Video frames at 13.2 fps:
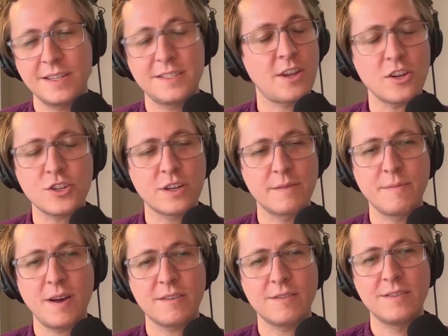It's such a good
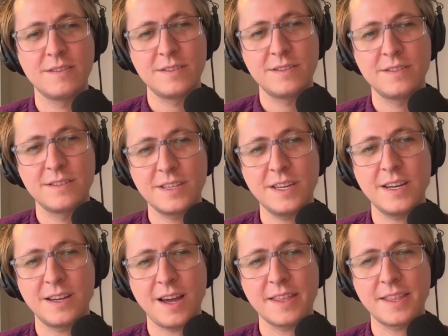model.
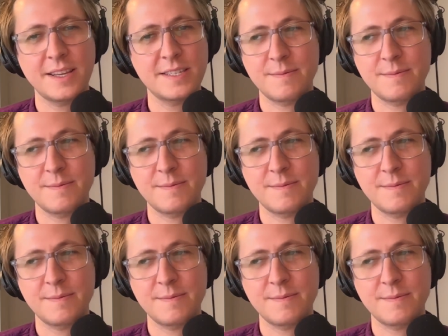Yeah, I think it's